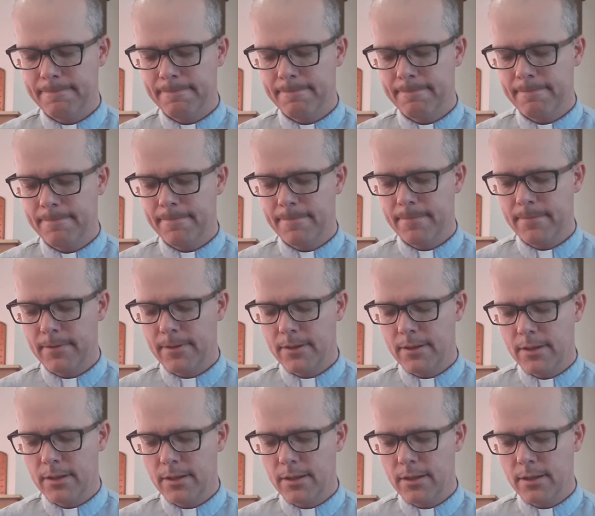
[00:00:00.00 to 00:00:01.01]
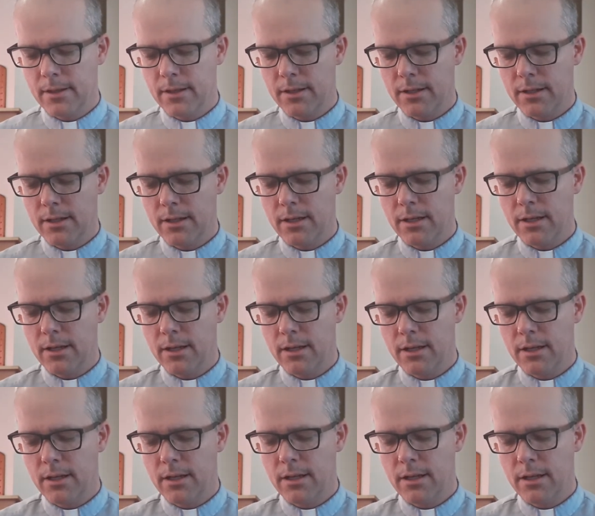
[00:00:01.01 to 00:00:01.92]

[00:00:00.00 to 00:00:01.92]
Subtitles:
(no one is talking)